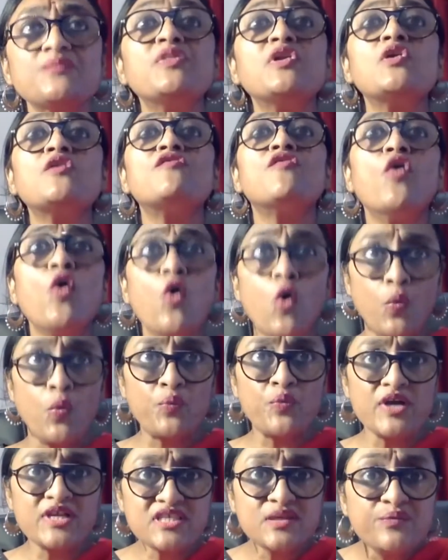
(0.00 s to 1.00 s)
of hope,
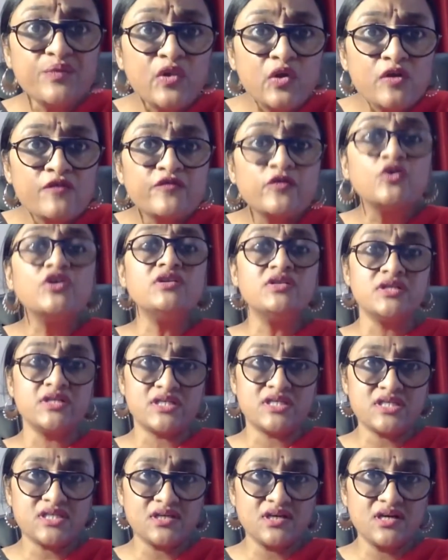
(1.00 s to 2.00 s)
a symbol of
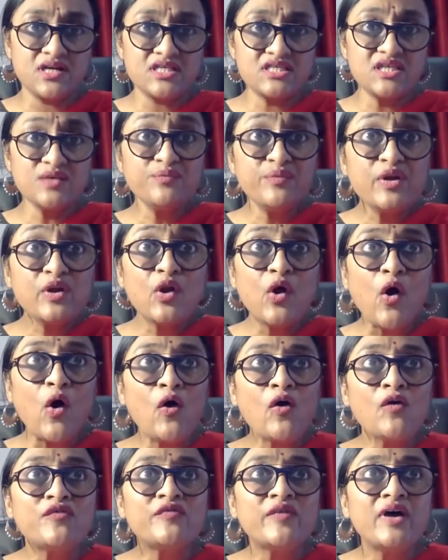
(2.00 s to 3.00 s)
goodness, a symbol
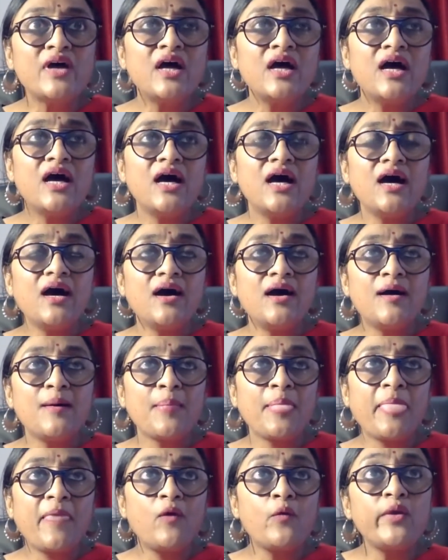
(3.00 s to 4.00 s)
of
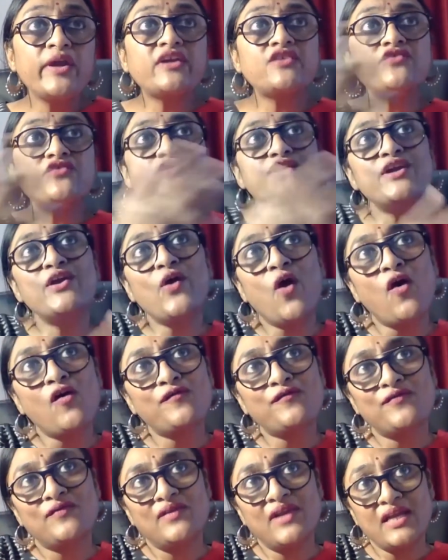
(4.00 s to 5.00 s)
victory of,
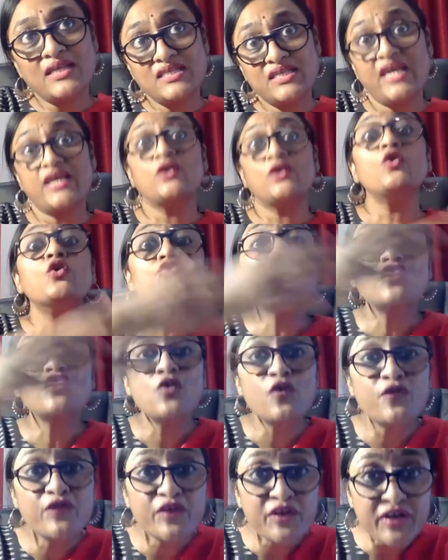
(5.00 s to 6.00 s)
let's say, good over
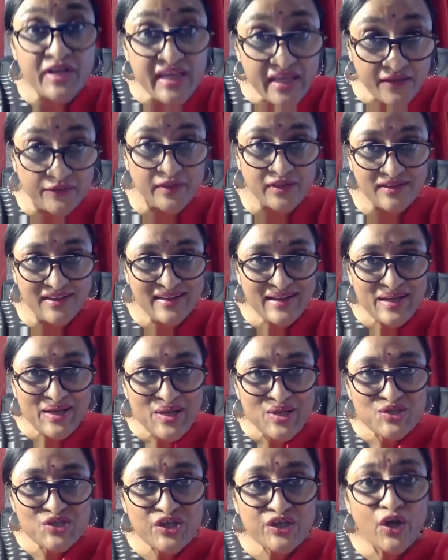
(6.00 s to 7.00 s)
evil.
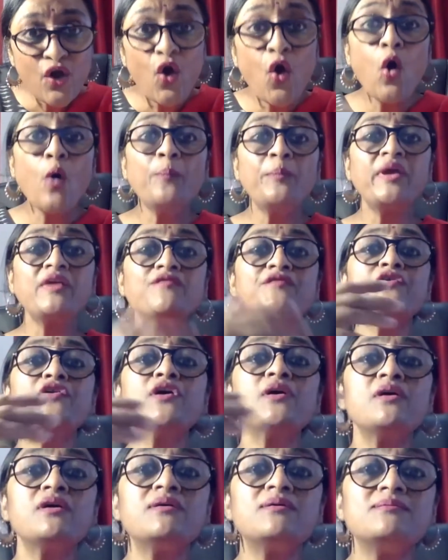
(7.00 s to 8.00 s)
So you're hoping for
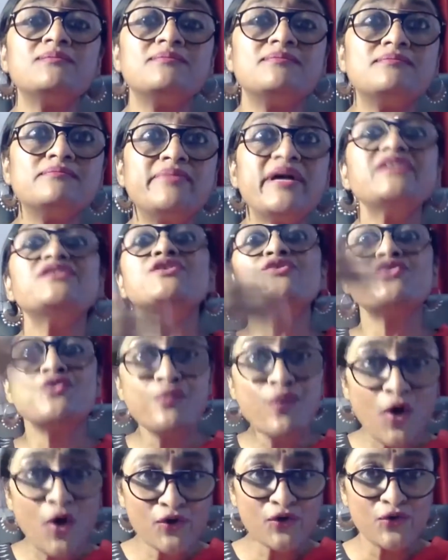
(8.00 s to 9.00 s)
a better
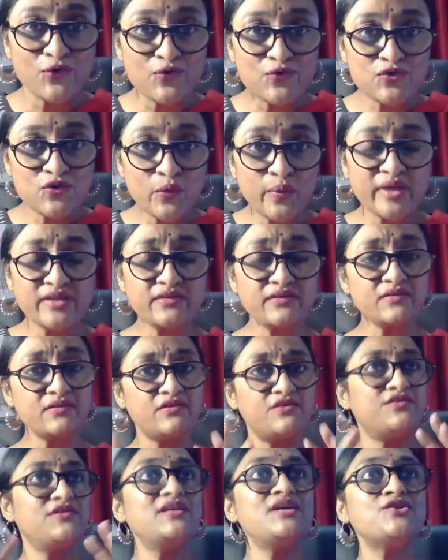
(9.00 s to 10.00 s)
tomorrow. So whether
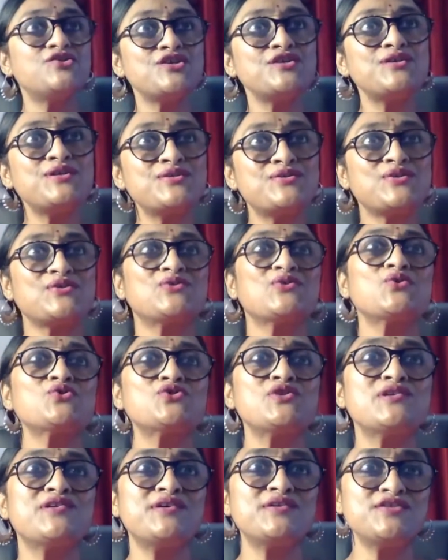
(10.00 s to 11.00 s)
religion is a social
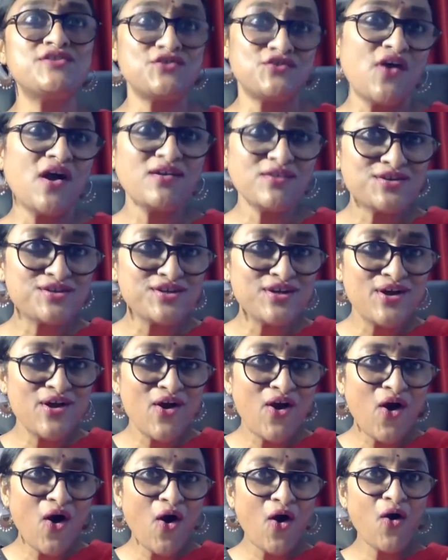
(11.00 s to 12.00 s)
construct
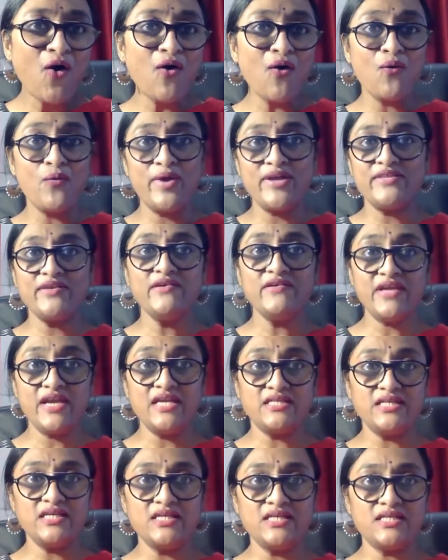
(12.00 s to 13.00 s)
or whether it
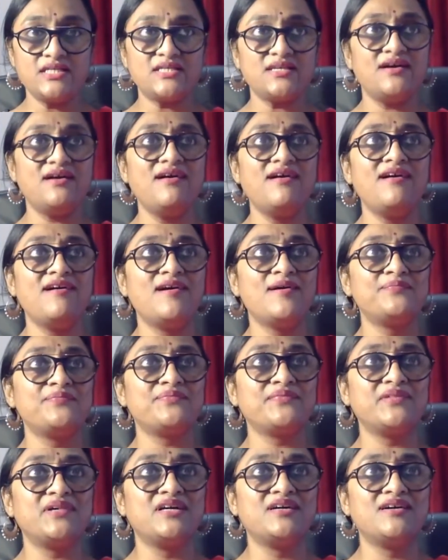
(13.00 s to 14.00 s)
is, for
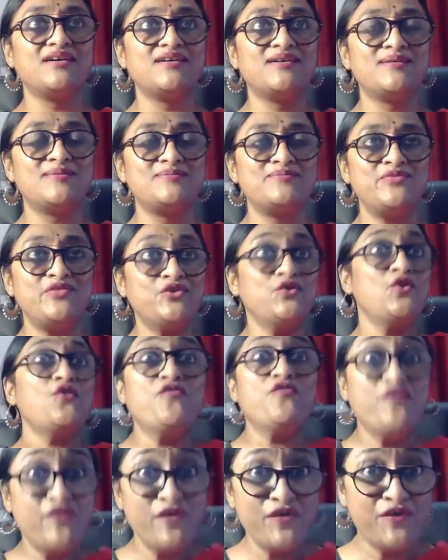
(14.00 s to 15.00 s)

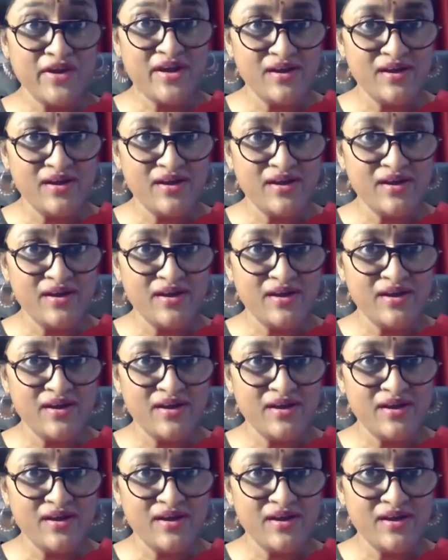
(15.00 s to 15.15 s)
real,